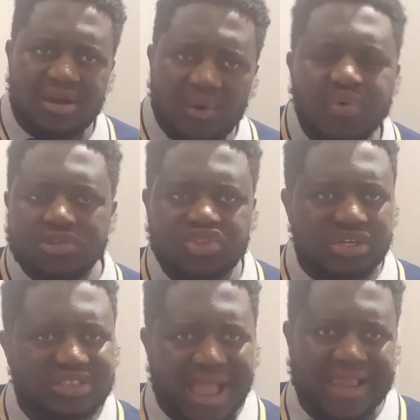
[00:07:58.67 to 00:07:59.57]
will
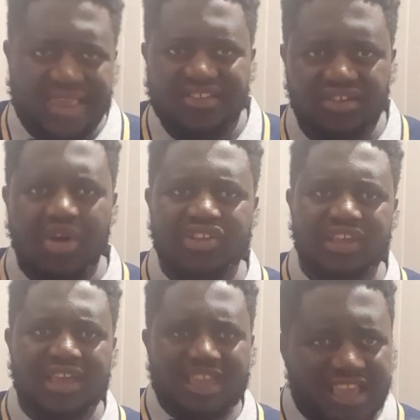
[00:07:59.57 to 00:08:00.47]
treat that case, because
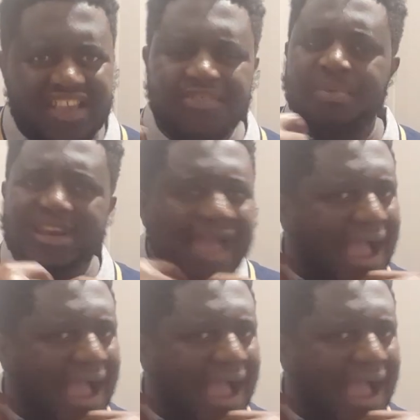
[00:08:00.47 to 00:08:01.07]
it's been